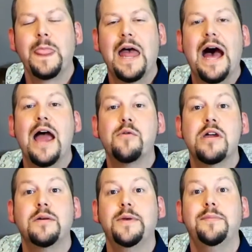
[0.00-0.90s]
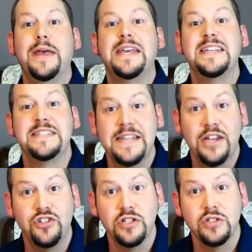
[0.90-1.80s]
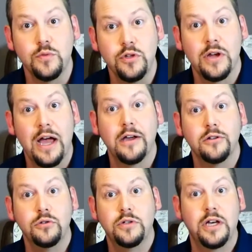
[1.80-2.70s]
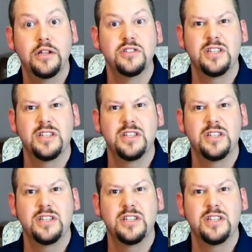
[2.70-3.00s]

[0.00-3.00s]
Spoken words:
I recommend making stations with your hot glue guns.